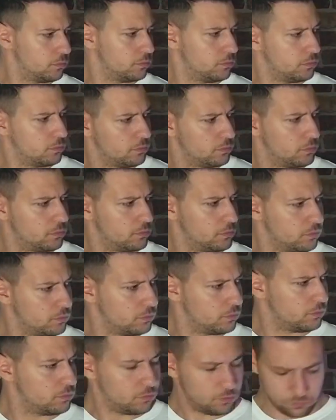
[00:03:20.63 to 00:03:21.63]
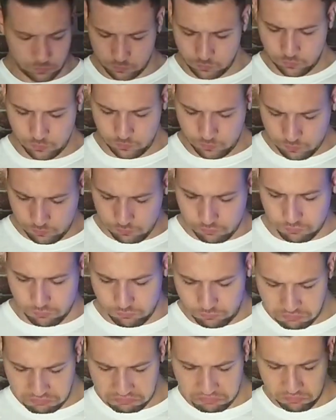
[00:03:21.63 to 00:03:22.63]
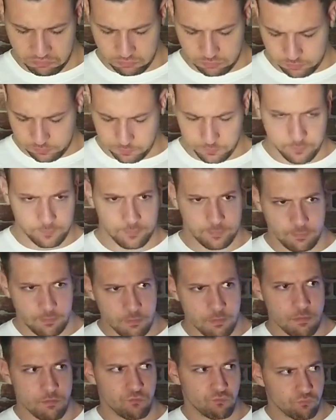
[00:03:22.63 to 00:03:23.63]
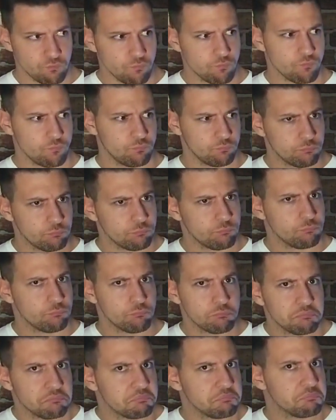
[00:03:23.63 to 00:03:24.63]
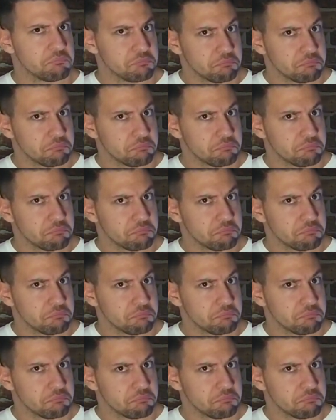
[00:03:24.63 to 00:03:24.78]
I do nothing twice, yeah. I got a combination to a shape in the back of the